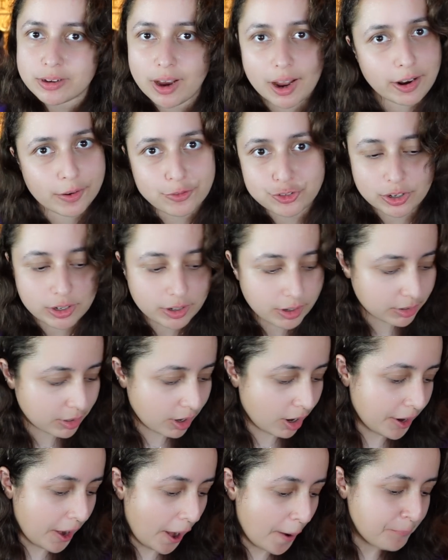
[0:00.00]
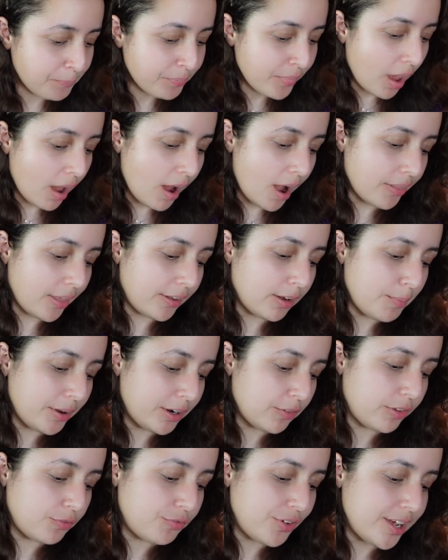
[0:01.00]
I love chili con carne. And then a
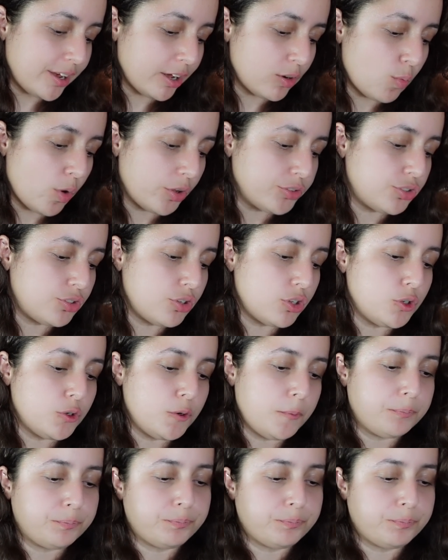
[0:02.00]
bit of the vegan one too.